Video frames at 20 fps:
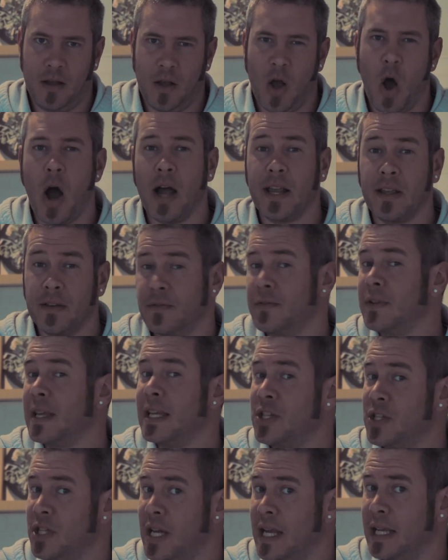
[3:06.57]
higher
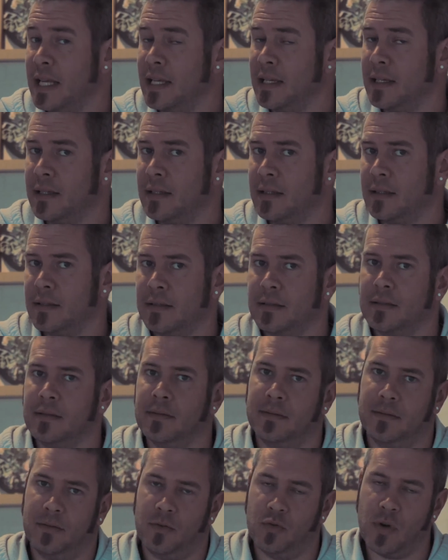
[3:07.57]
VG
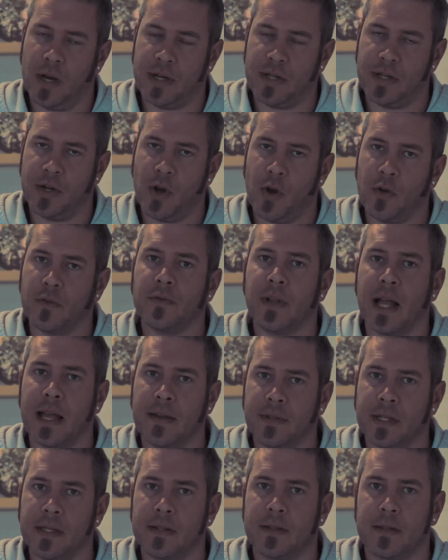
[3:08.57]
ratio
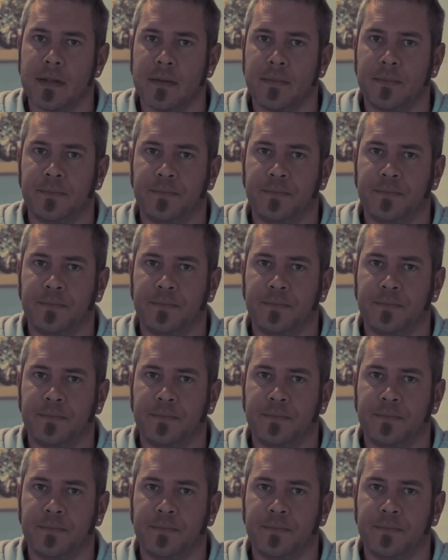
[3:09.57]
flavors.